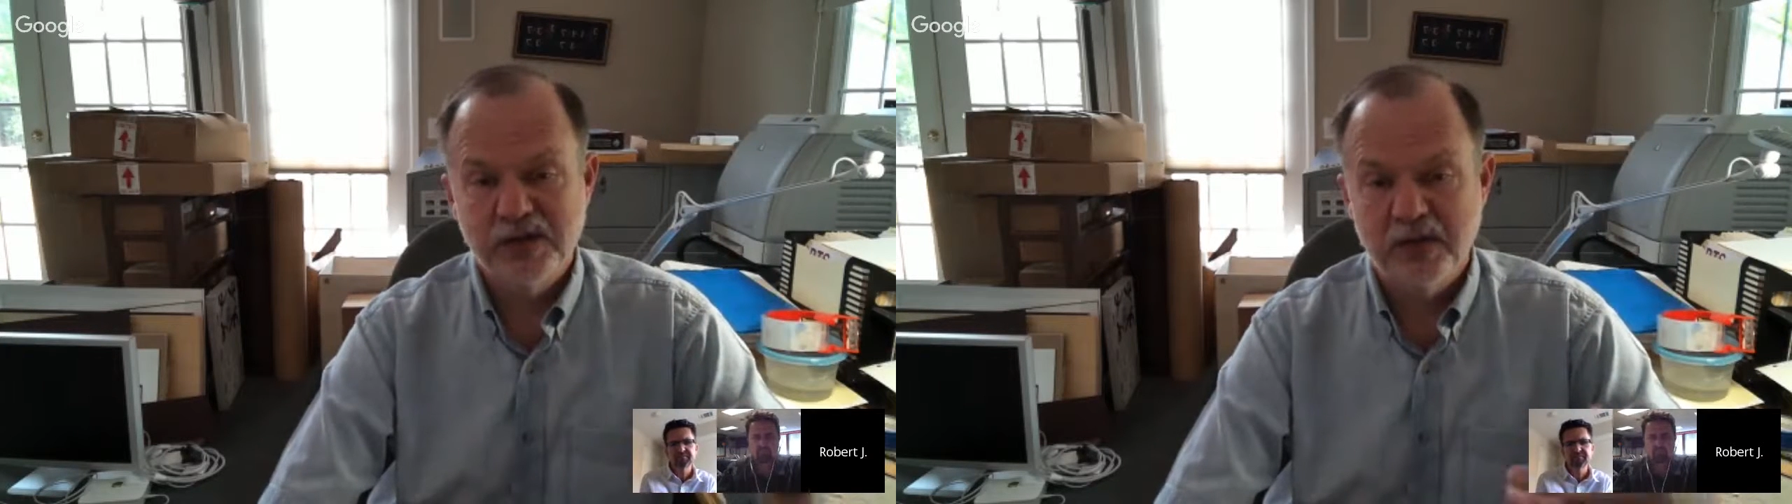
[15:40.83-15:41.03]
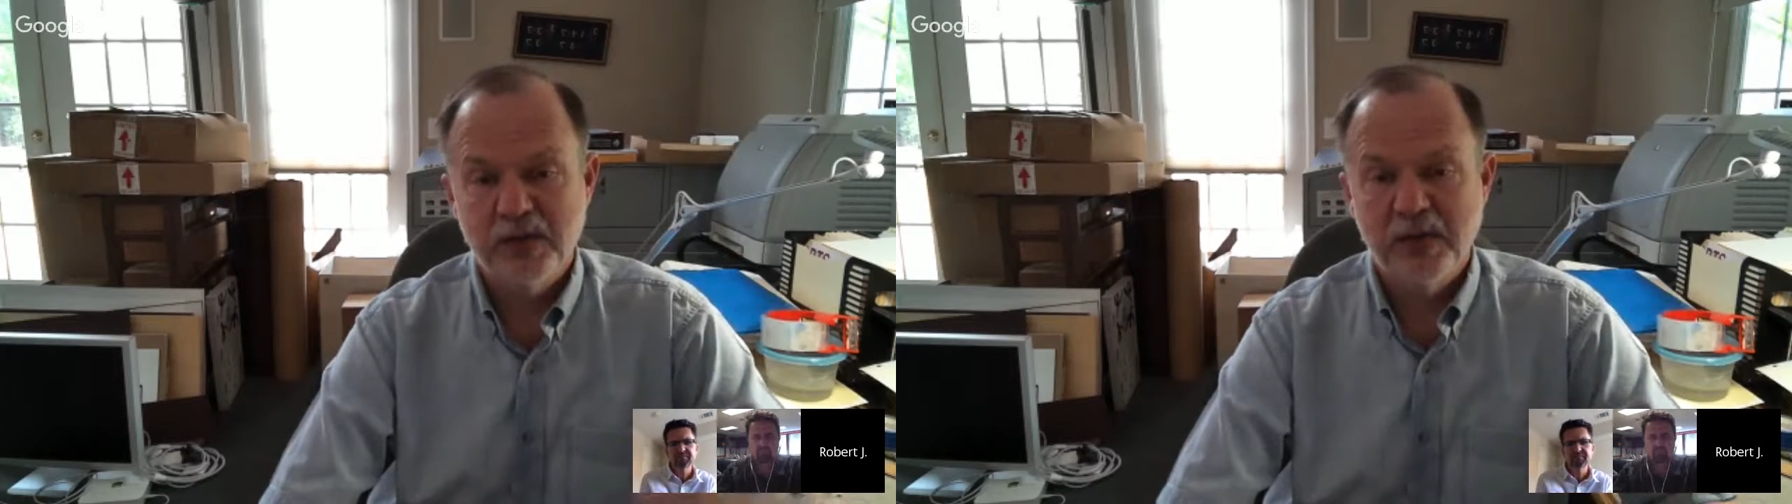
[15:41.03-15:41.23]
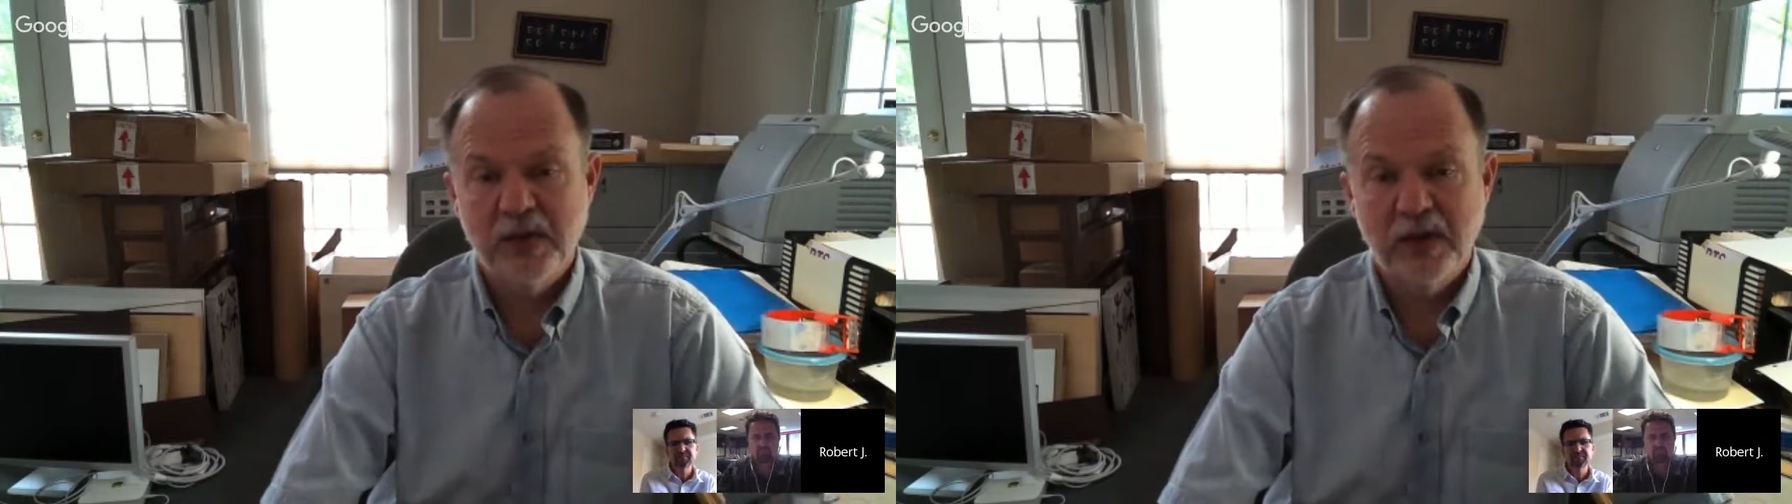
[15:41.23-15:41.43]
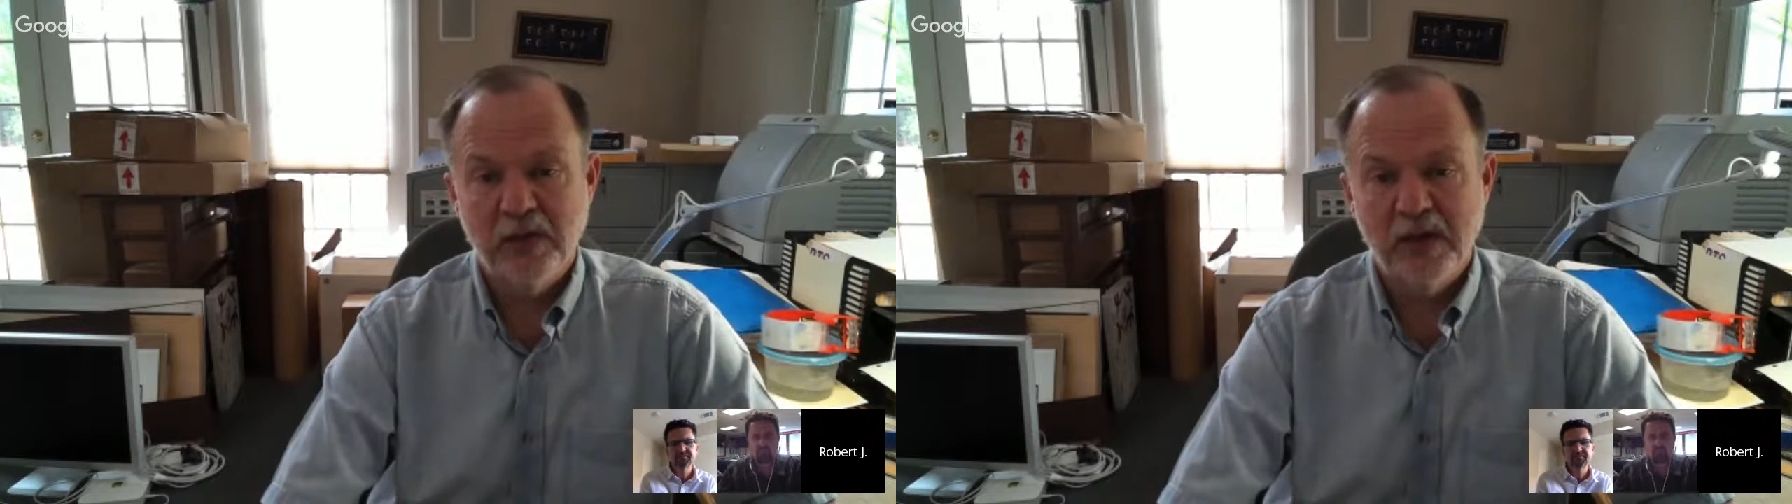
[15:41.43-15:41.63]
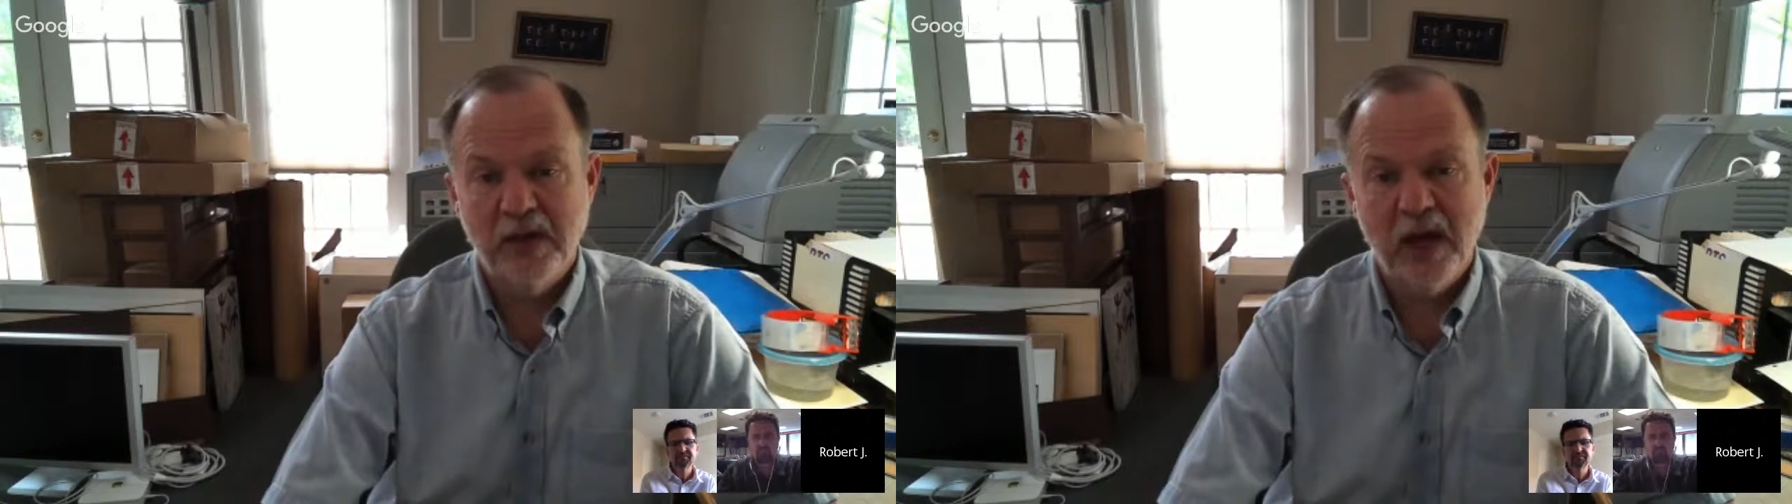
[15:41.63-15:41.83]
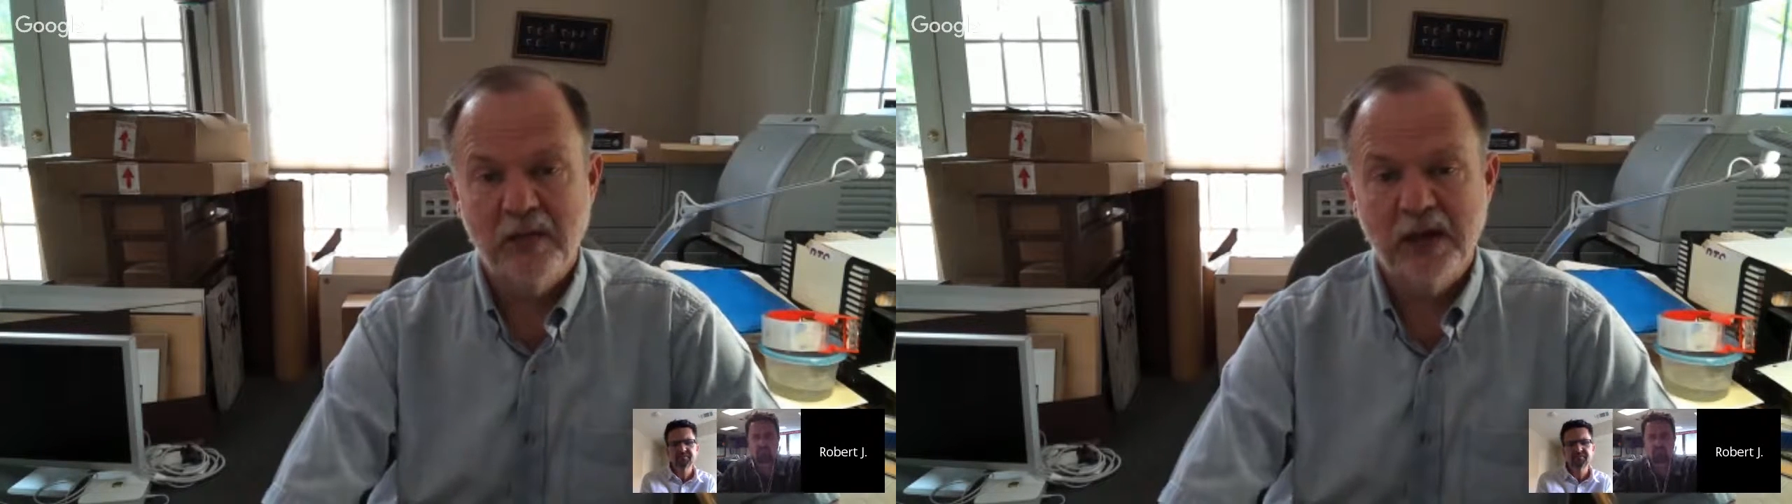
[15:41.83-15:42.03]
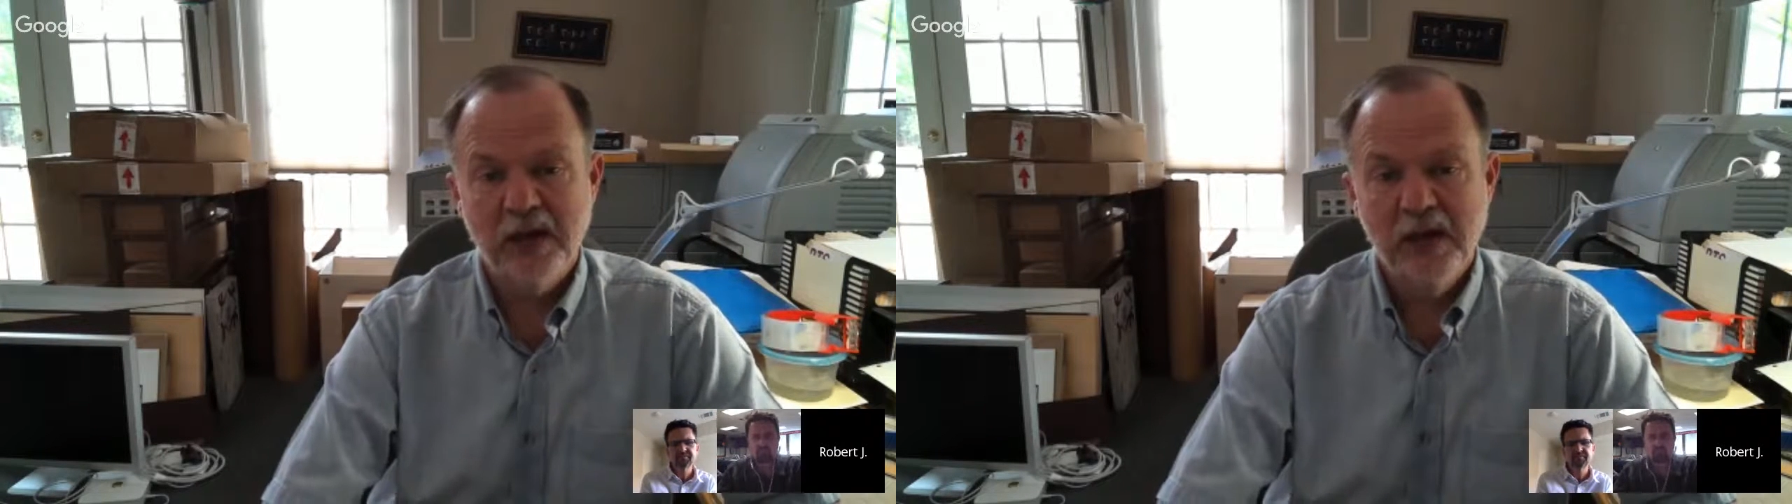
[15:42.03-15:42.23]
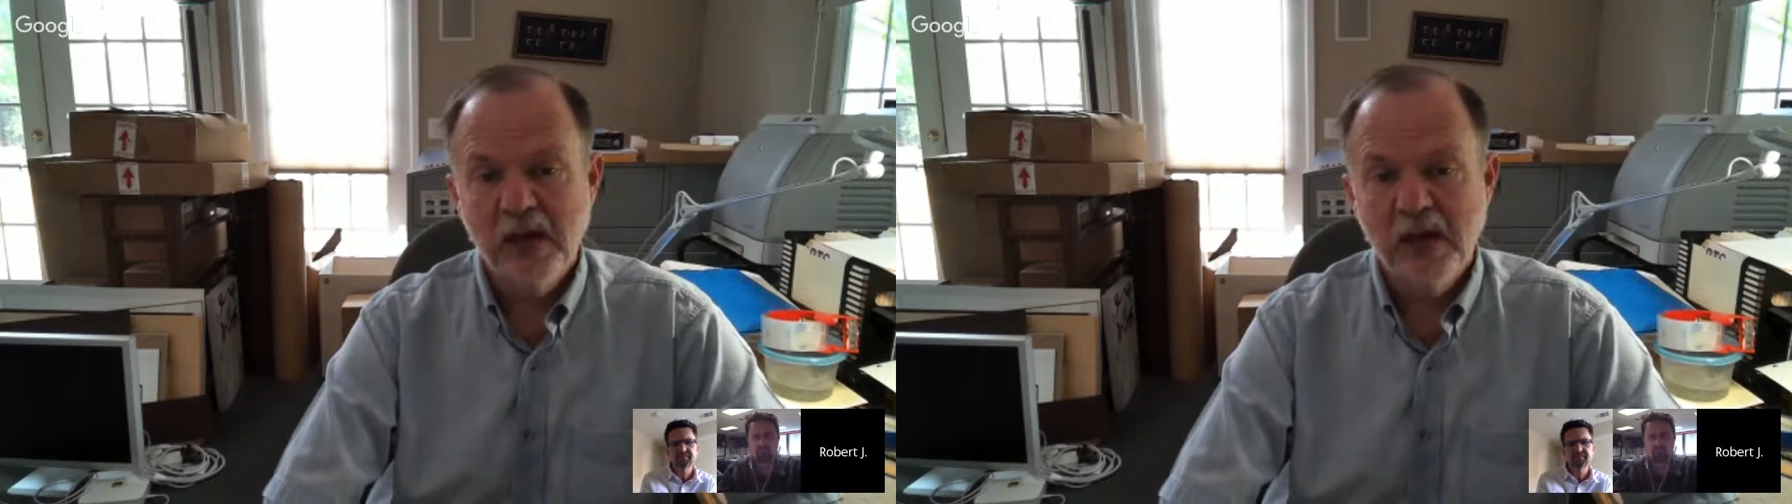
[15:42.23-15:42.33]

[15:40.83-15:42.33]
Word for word: underpinning origami.